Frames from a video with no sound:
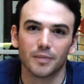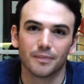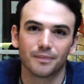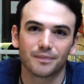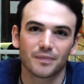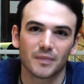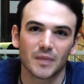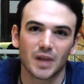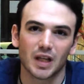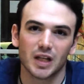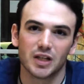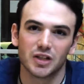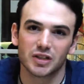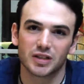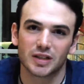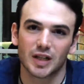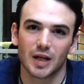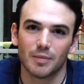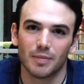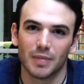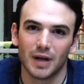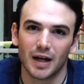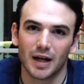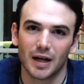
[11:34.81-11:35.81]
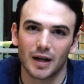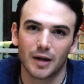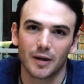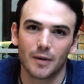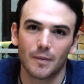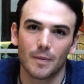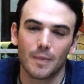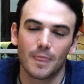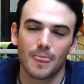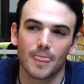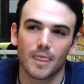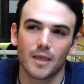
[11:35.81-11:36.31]
And he just got back.
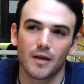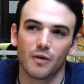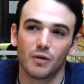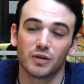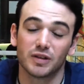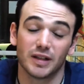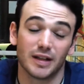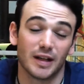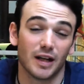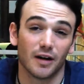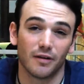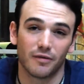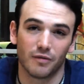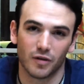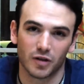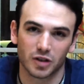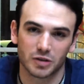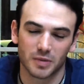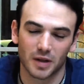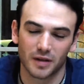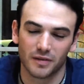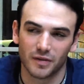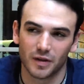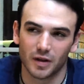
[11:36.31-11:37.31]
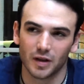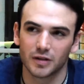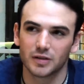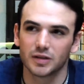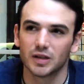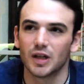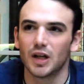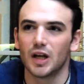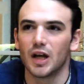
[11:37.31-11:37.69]
It was in the Air Force, my fault.